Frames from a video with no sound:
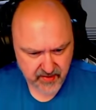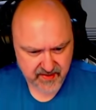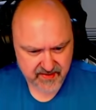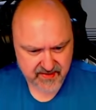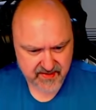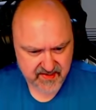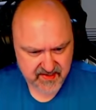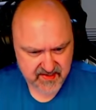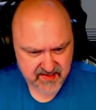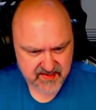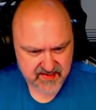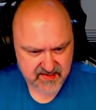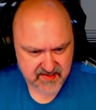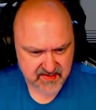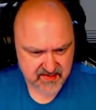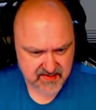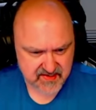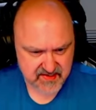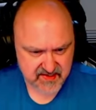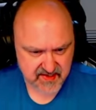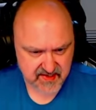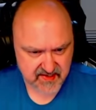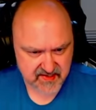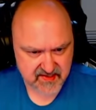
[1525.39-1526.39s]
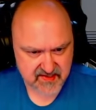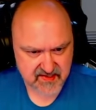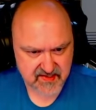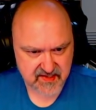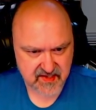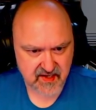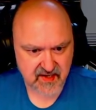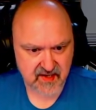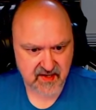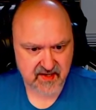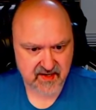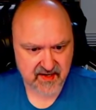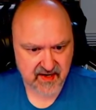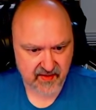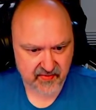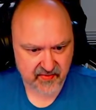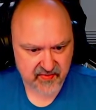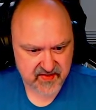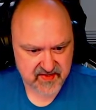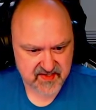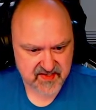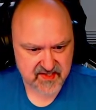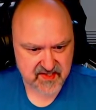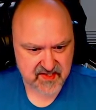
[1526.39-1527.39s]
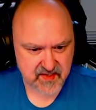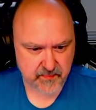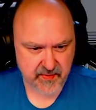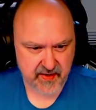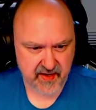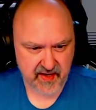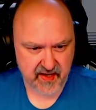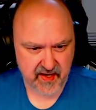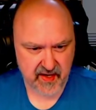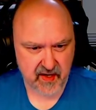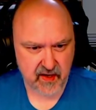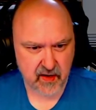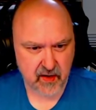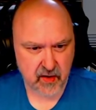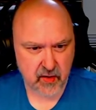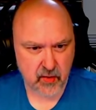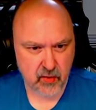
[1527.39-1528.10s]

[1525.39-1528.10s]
and this the 6. Now this is a pair.